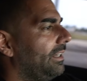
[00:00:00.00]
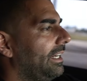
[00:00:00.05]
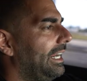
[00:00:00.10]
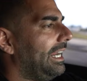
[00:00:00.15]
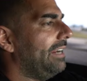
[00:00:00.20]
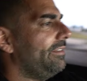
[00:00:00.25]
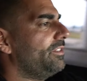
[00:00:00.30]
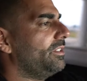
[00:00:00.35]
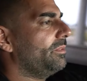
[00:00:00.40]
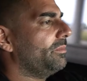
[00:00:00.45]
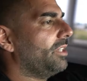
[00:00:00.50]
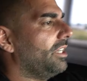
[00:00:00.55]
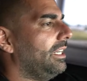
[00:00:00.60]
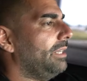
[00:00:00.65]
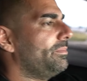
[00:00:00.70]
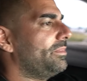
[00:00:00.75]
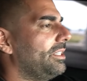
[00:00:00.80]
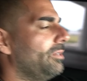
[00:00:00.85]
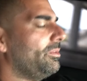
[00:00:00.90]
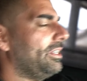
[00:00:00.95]
have some
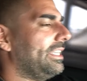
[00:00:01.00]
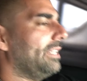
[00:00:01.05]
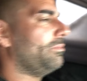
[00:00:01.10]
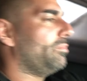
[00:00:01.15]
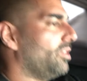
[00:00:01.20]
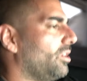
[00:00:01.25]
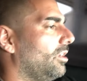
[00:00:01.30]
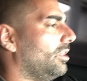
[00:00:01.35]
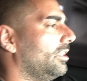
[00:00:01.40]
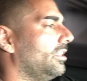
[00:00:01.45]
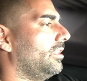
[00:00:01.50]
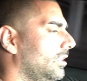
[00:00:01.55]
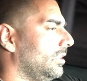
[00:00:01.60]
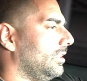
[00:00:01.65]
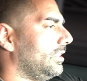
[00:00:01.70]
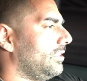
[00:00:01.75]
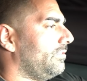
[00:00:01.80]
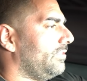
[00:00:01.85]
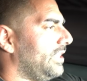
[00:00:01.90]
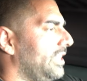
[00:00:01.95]
clips that we can put on
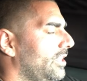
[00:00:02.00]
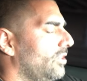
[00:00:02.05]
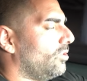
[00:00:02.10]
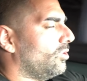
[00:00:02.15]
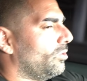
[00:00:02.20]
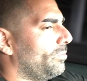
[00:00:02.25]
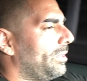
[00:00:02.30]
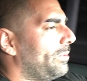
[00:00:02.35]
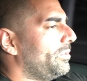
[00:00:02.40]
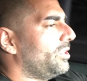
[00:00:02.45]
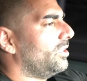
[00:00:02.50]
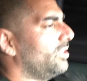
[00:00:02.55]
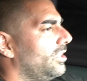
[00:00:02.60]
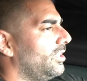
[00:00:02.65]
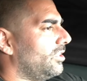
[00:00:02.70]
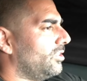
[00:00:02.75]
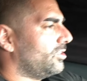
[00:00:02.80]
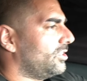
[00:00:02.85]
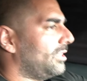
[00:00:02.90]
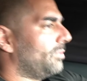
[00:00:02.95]
this video or maybe on
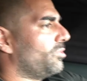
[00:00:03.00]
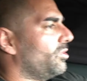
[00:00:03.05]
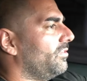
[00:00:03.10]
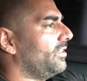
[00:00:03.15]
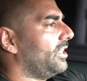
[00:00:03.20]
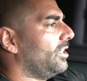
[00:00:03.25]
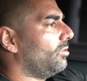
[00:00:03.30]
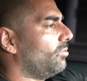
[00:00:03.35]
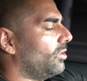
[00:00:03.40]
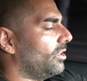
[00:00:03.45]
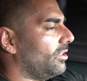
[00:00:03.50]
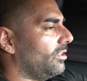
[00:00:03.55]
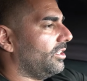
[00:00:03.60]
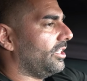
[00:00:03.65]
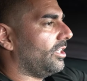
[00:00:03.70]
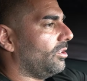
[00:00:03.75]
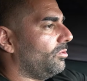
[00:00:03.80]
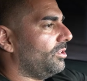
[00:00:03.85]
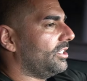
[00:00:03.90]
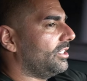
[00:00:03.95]
another separate video where
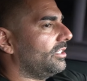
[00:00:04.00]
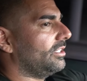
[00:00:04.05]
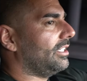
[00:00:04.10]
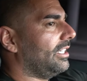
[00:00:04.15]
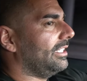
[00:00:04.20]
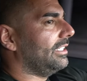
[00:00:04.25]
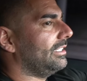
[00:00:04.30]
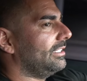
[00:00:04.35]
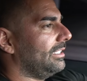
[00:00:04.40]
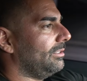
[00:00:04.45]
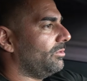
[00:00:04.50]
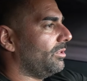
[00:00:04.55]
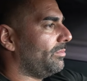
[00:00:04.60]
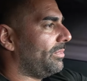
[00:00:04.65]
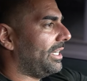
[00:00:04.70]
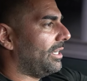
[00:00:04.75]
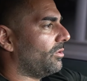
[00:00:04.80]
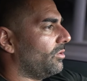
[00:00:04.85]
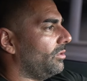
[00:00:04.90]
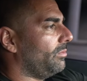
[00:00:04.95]
we just kind of see what
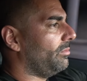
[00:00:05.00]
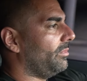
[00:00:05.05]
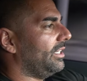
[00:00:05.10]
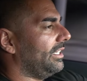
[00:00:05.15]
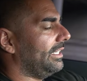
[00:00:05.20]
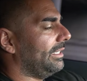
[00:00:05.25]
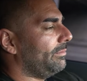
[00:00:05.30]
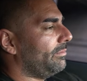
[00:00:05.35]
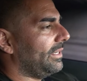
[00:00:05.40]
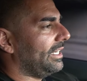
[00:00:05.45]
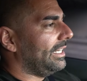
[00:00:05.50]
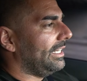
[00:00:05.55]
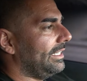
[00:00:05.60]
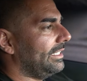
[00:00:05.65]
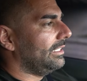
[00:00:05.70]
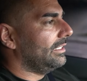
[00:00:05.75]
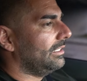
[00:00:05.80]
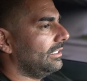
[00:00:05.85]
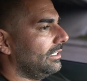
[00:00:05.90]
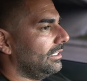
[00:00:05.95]
power it made.
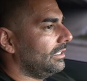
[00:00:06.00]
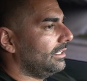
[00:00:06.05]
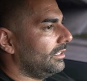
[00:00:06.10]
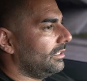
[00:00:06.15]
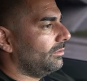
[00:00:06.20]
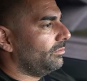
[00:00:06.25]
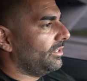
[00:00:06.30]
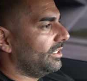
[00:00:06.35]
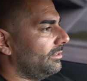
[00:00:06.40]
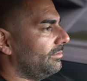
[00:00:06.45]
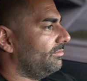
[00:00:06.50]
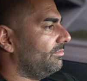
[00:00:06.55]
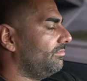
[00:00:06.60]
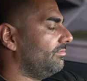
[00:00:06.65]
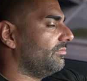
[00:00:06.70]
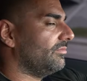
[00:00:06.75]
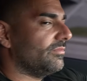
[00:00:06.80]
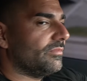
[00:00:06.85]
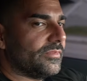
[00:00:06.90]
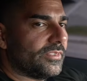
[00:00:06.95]
But
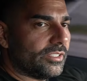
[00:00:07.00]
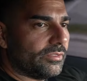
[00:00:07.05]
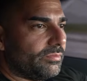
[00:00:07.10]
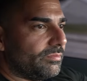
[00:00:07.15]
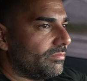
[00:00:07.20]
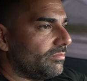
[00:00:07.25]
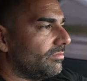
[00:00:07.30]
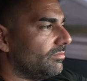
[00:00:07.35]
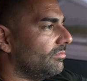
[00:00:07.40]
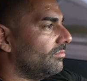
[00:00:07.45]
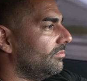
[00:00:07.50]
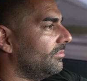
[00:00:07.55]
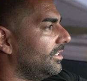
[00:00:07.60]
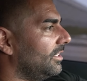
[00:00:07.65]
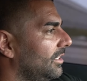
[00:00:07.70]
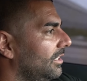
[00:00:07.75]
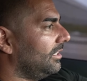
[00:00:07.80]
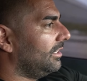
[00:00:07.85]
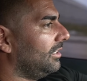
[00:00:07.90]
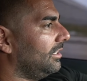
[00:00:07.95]
it's
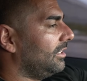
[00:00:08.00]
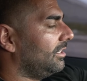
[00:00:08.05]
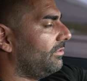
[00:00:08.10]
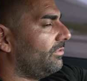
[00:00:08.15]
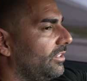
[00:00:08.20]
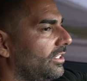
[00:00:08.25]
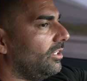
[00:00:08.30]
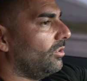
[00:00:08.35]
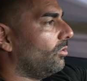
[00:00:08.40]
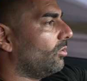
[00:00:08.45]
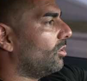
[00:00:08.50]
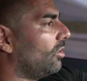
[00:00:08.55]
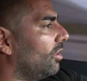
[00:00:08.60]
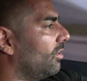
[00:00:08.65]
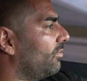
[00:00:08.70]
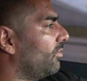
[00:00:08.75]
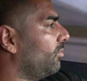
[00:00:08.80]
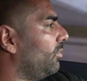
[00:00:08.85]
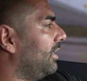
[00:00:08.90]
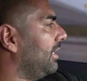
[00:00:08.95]
a fun little car
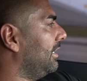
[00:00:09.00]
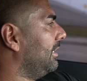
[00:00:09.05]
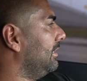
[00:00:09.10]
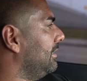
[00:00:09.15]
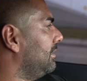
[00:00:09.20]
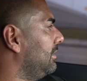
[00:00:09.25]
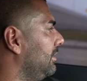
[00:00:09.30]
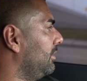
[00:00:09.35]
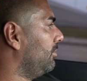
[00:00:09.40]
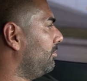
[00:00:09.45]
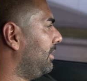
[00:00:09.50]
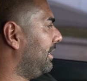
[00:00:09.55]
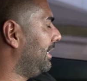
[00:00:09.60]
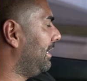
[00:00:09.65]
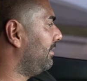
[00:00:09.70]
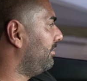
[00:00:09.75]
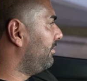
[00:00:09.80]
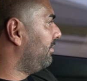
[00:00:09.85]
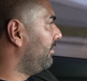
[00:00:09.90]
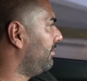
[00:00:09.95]
for what it is.
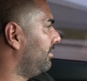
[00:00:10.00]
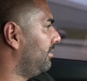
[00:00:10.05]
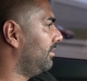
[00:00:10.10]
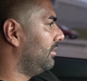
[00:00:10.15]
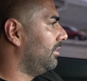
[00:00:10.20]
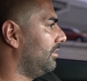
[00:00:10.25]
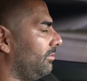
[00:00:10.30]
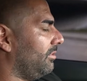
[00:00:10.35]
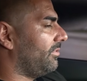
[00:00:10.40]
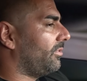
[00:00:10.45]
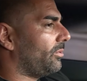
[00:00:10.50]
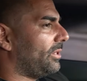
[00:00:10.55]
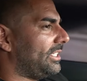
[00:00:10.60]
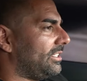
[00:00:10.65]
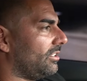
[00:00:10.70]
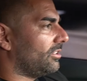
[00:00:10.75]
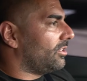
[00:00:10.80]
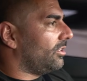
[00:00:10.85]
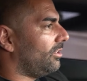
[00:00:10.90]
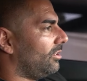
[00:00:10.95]
We've already
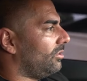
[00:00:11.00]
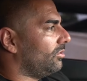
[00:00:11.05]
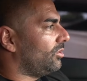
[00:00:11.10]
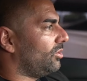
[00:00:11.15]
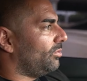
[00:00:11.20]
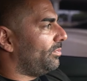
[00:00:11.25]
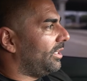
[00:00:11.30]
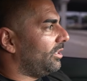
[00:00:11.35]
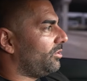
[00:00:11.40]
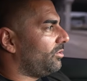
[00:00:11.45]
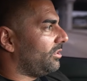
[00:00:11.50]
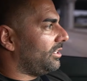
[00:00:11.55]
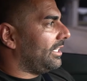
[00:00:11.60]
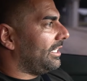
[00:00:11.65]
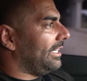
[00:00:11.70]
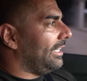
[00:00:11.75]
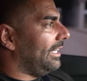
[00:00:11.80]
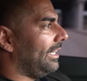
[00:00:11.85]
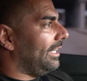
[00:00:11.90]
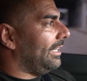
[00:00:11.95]
talked to Aldo about doing a
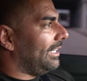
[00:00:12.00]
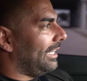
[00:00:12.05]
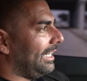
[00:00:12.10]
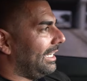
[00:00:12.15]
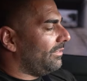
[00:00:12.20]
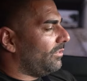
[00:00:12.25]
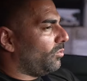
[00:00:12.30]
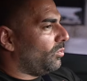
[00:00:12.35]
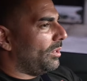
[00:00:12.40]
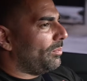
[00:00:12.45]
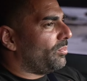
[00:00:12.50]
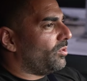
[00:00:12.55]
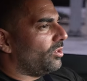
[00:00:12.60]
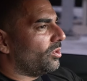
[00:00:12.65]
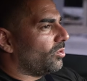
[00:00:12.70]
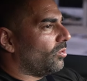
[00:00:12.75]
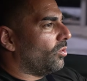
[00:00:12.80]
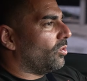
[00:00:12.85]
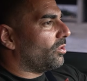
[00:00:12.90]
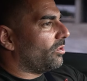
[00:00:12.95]
kit. I have a whip
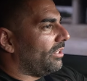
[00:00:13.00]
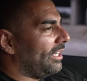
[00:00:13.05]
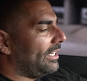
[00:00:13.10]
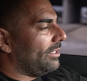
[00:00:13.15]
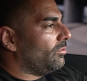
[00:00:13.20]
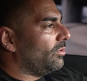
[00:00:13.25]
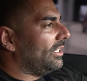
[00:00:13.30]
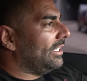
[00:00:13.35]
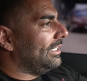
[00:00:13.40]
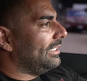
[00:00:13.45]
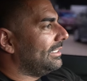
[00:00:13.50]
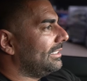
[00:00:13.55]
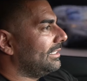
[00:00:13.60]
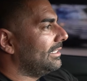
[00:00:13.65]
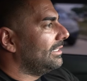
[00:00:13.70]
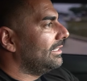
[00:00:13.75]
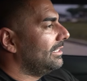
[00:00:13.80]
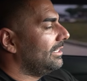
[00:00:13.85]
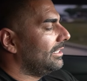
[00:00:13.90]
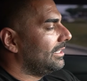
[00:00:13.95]
on order anyways,
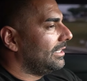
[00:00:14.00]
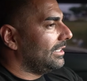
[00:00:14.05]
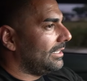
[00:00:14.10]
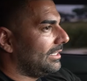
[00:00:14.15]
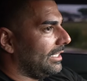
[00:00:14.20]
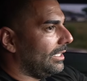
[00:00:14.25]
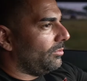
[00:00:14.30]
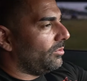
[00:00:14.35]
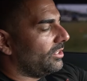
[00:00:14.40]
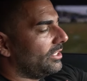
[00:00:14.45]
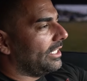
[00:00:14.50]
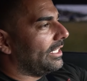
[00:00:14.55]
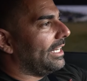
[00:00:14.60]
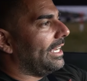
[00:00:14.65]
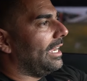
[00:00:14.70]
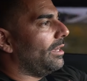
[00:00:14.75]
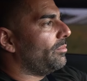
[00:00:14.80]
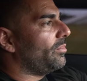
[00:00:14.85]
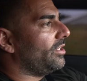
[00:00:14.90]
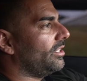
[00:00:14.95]
just to see what's gonna
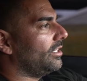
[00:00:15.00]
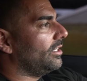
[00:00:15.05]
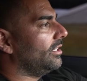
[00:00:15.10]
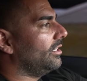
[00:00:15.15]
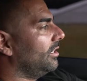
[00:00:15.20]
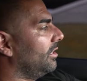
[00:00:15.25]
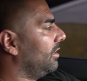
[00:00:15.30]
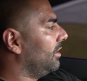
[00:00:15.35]
happen.